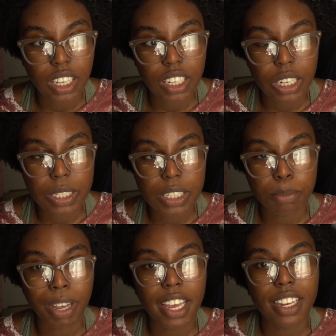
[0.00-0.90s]
you know,
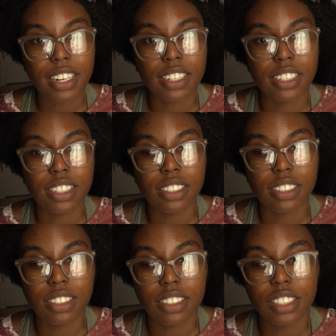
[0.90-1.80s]
despite
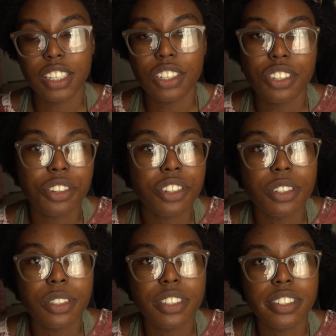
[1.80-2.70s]

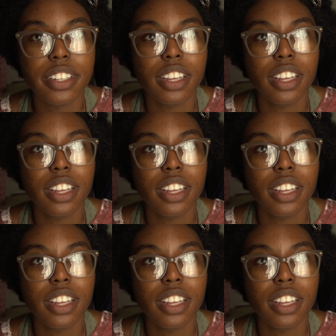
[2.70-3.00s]
teachers